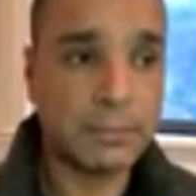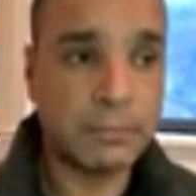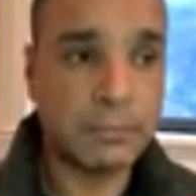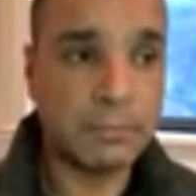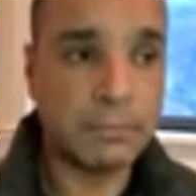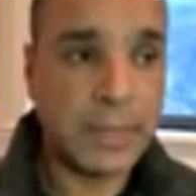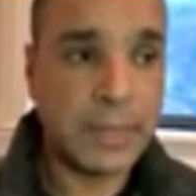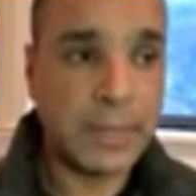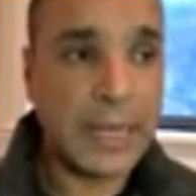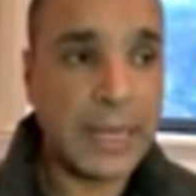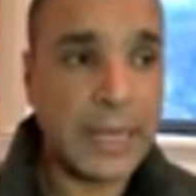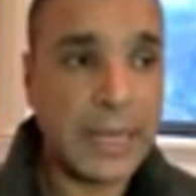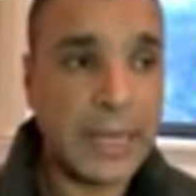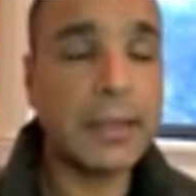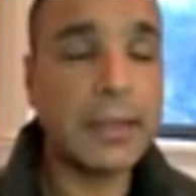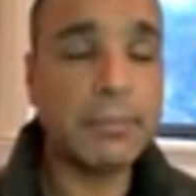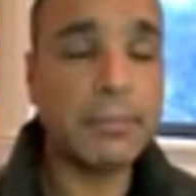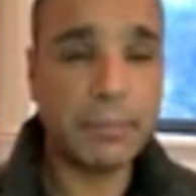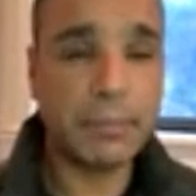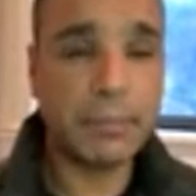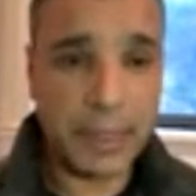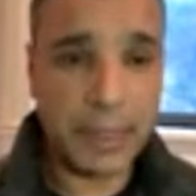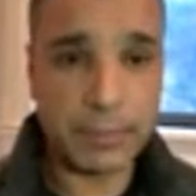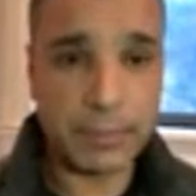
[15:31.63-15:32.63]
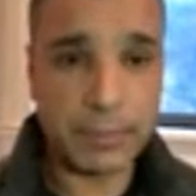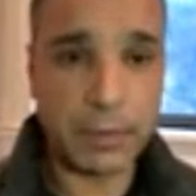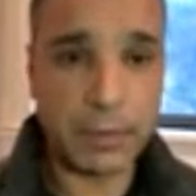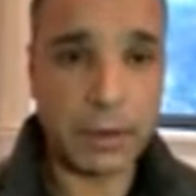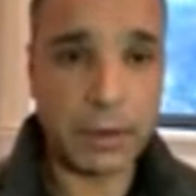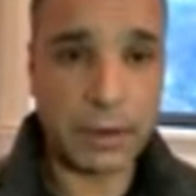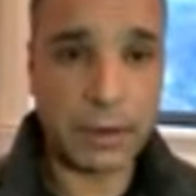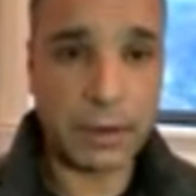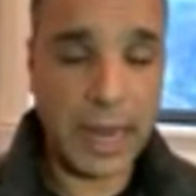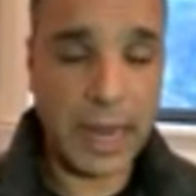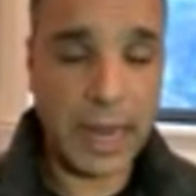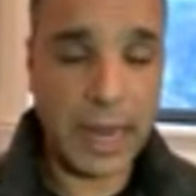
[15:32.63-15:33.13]
Many people
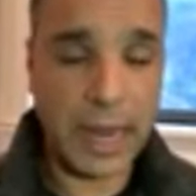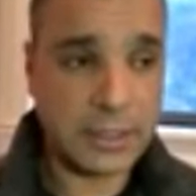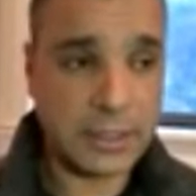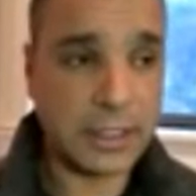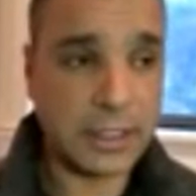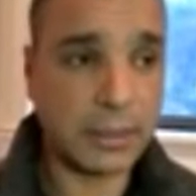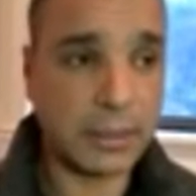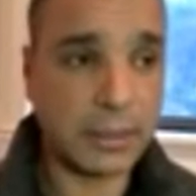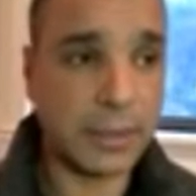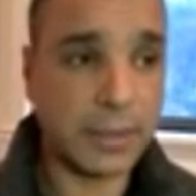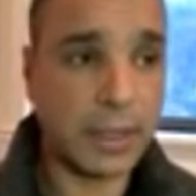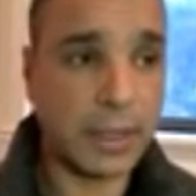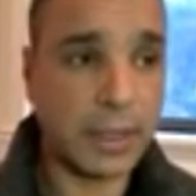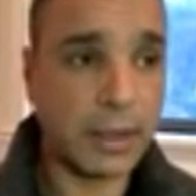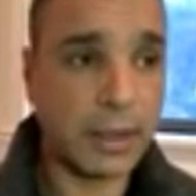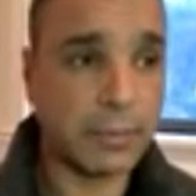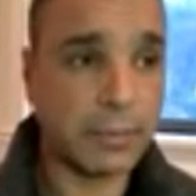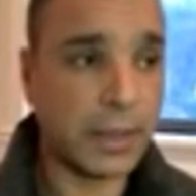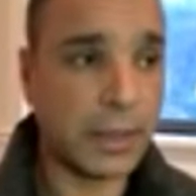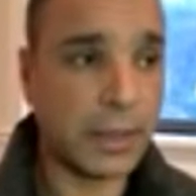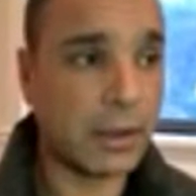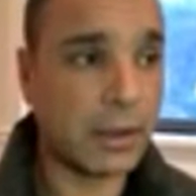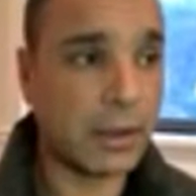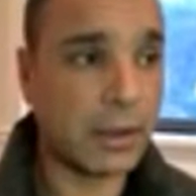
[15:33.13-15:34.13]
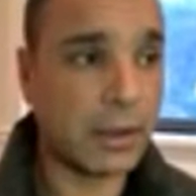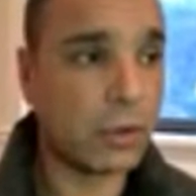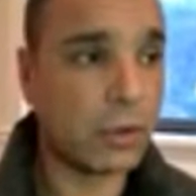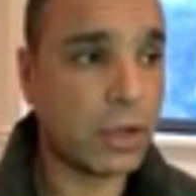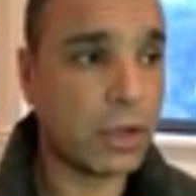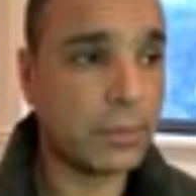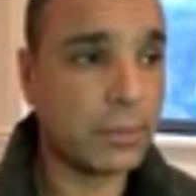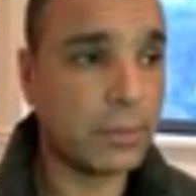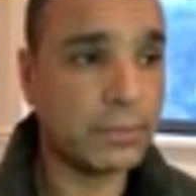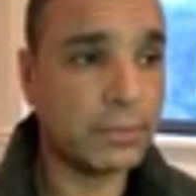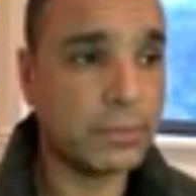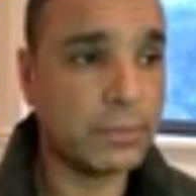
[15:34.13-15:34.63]
are asking me, Amir, how
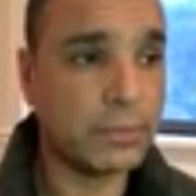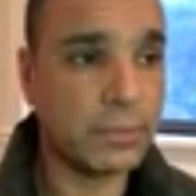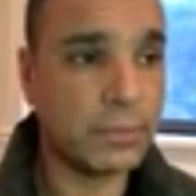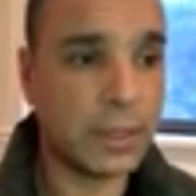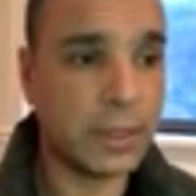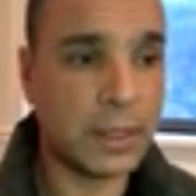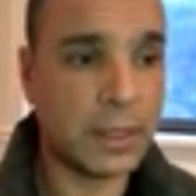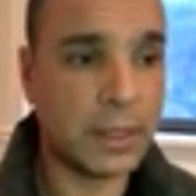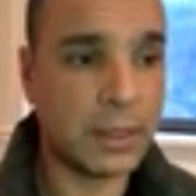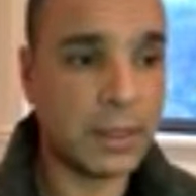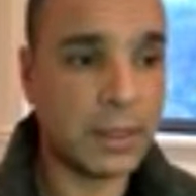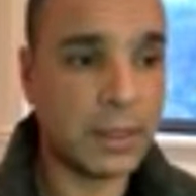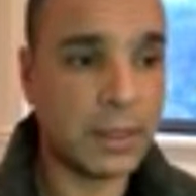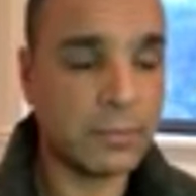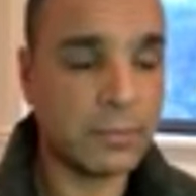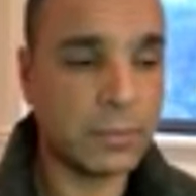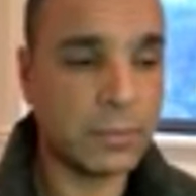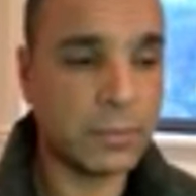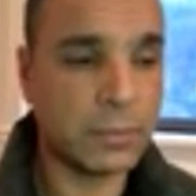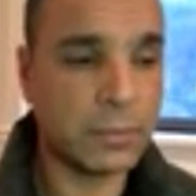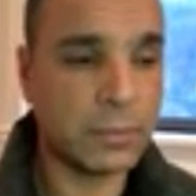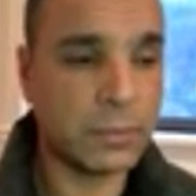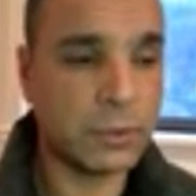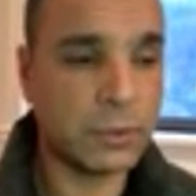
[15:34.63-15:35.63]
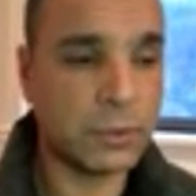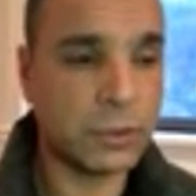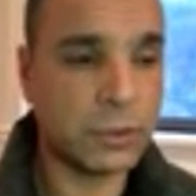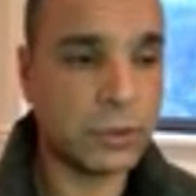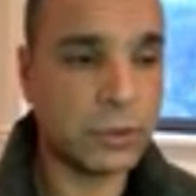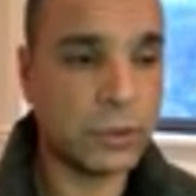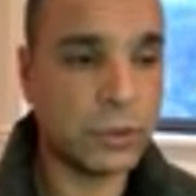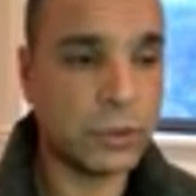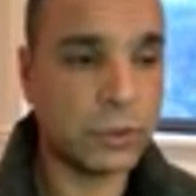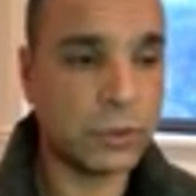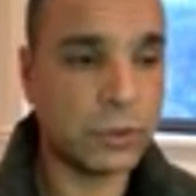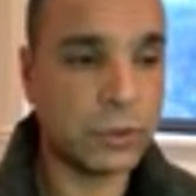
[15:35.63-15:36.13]
come um,
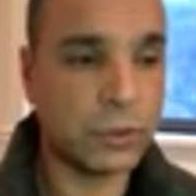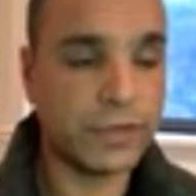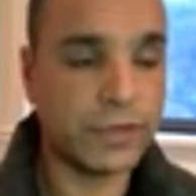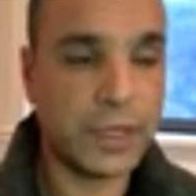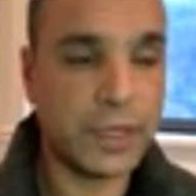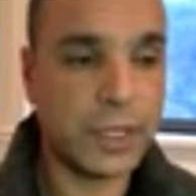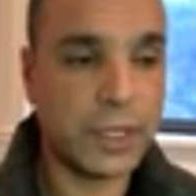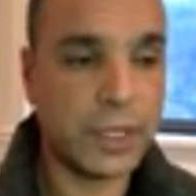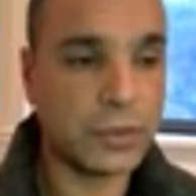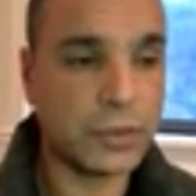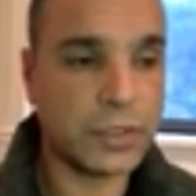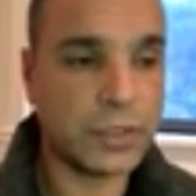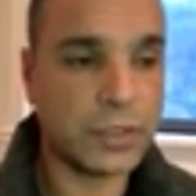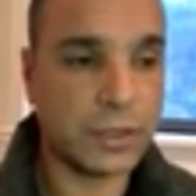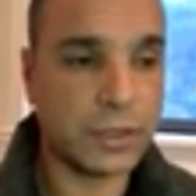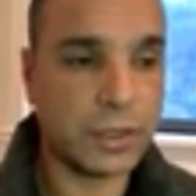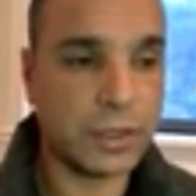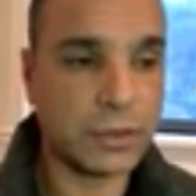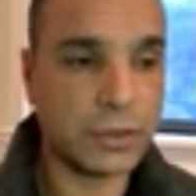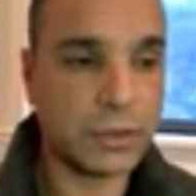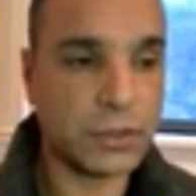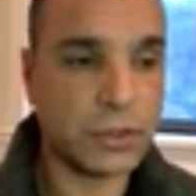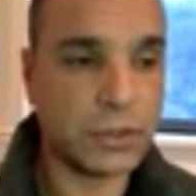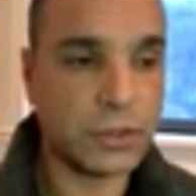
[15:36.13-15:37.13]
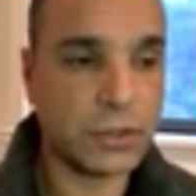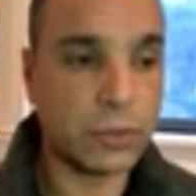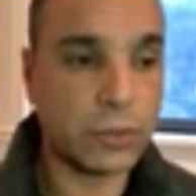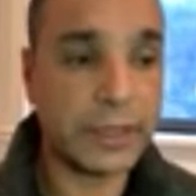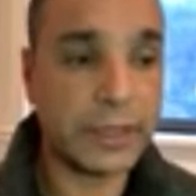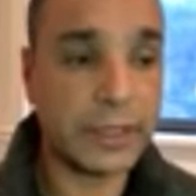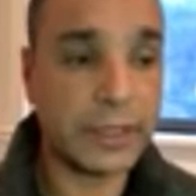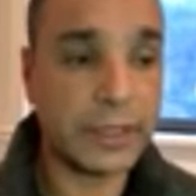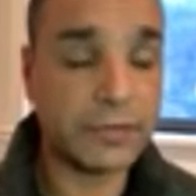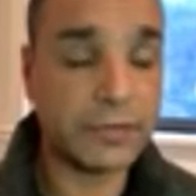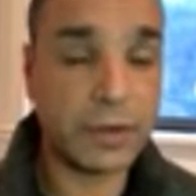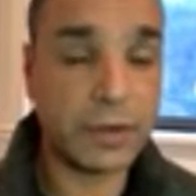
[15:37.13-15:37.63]
your videos are on so
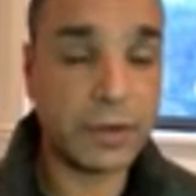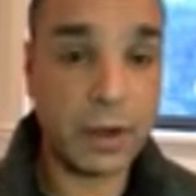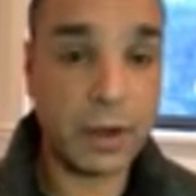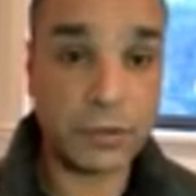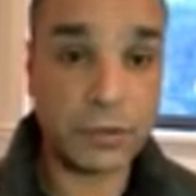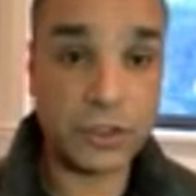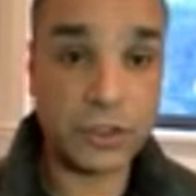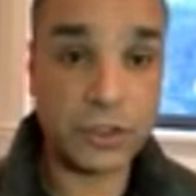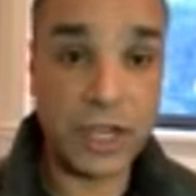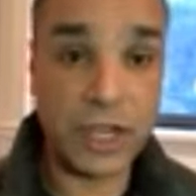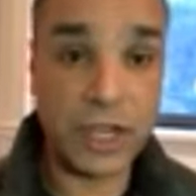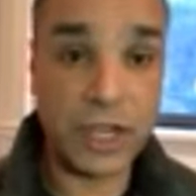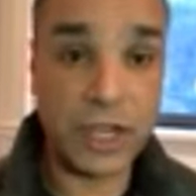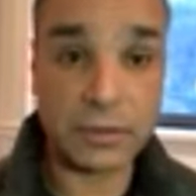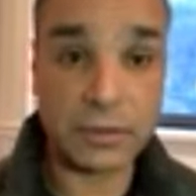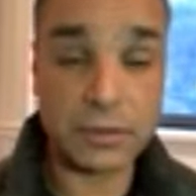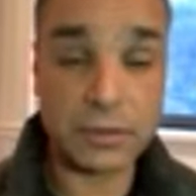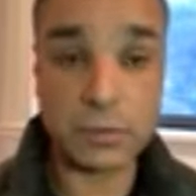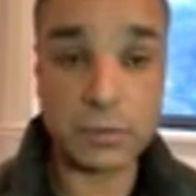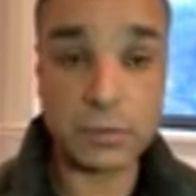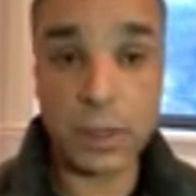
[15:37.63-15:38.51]
many different other channels.